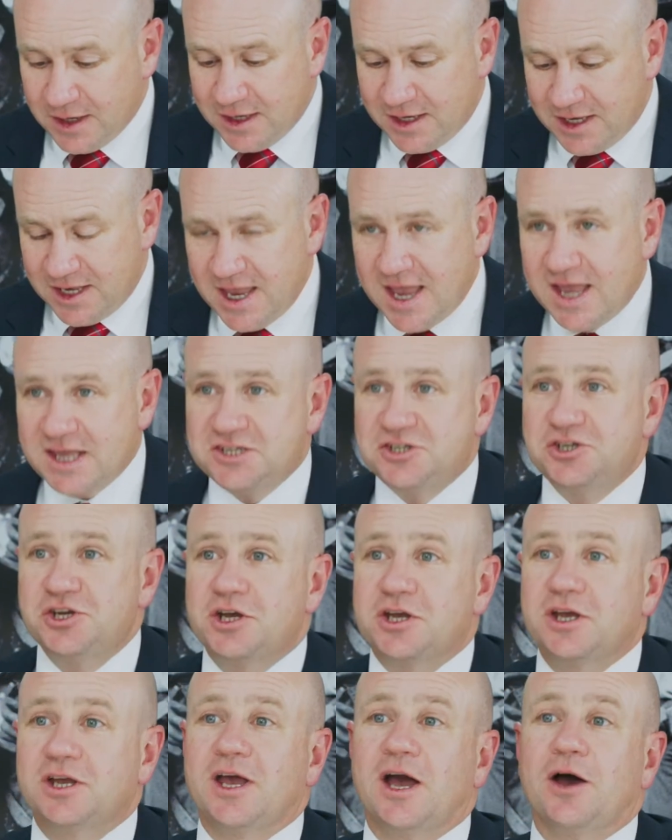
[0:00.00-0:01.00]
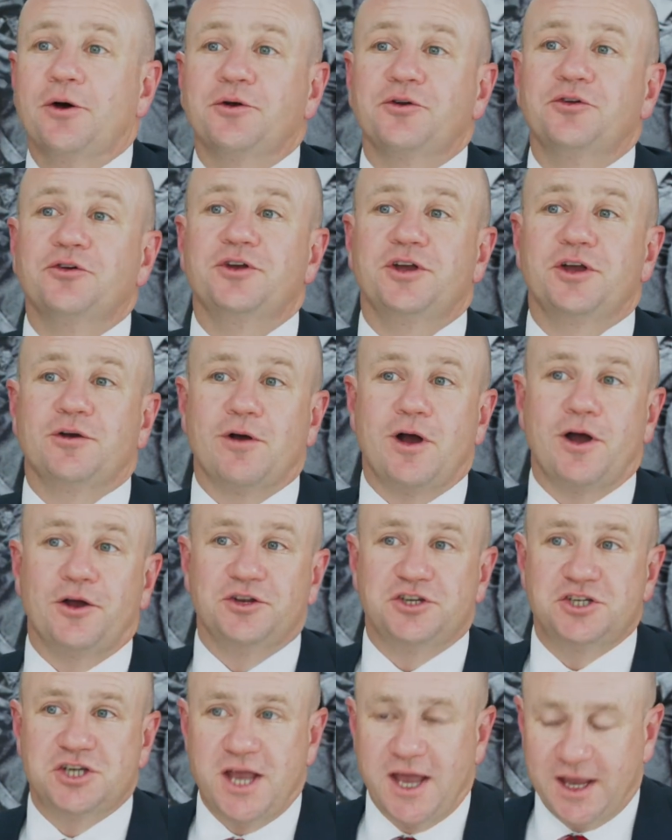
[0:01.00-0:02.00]
Yes, you can go and do your
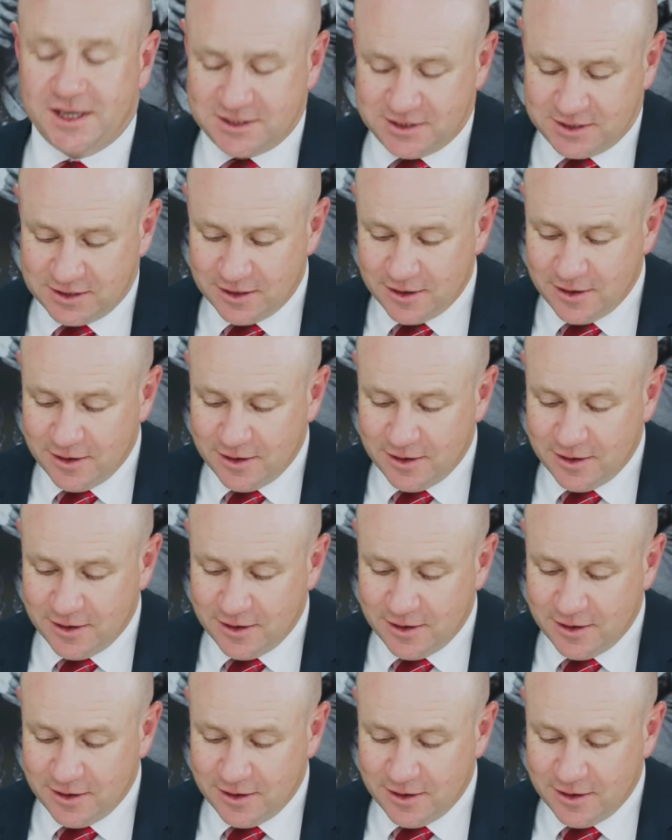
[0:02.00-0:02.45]
own checks,